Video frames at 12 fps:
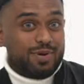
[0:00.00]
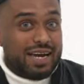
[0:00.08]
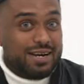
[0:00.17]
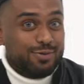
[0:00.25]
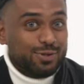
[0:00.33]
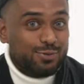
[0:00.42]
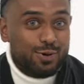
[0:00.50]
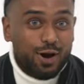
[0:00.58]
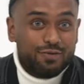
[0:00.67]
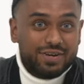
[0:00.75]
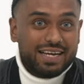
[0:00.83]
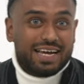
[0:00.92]
My head was all
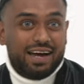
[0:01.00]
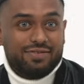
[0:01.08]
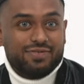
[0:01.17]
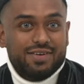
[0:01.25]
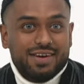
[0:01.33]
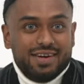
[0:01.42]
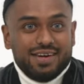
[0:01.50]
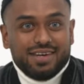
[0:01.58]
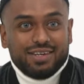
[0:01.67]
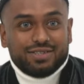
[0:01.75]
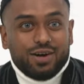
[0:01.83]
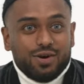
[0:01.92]
over the gaff.
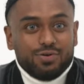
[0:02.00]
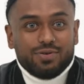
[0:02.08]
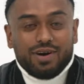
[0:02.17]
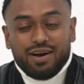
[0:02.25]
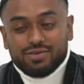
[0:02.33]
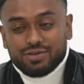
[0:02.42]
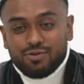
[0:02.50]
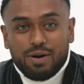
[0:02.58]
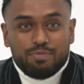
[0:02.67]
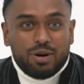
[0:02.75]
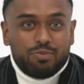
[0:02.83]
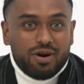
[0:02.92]
So I
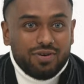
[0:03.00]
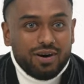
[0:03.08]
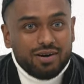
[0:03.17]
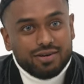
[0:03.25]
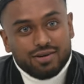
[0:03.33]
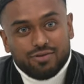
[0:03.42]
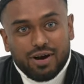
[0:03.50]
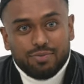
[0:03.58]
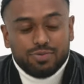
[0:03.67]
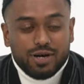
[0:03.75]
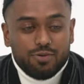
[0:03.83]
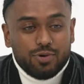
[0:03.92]
grabbed my brother,
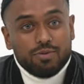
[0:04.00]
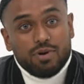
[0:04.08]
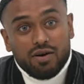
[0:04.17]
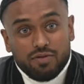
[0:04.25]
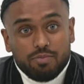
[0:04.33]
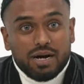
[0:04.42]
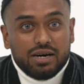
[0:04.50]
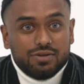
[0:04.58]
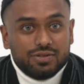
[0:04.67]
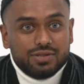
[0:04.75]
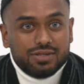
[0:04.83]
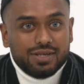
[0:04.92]
grabbed uh, one of my other
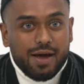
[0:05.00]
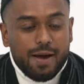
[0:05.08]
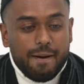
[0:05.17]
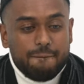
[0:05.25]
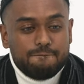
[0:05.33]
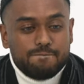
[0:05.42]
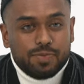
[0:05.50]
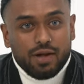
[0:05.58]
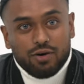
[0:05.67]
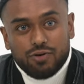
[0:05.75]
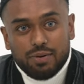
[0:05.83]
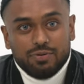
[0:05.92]
pals. Um,
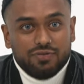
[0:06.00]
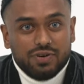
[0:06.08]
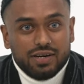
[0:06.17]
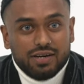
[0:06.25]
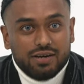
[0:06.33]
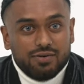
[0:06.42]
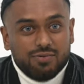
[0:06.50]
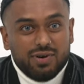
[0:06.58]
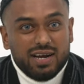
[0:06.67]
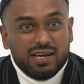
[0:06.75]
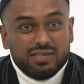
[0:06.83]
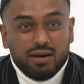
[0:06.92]
I grabbed the thing,
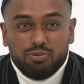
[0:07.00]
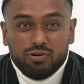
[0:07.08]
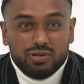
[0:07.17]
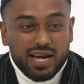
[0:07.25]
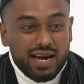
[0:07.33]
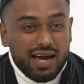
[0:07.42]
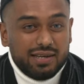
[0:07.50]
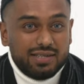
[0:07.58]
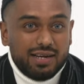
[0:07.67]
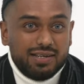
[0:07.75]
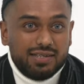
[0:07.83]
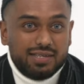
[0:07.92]
went outside, broad daylight
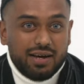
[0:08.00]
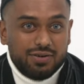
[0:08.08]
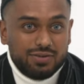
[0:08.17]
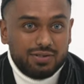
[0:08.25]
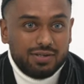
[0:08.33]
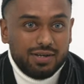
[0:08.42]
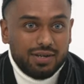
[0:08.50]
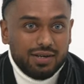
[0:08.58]
outside his house.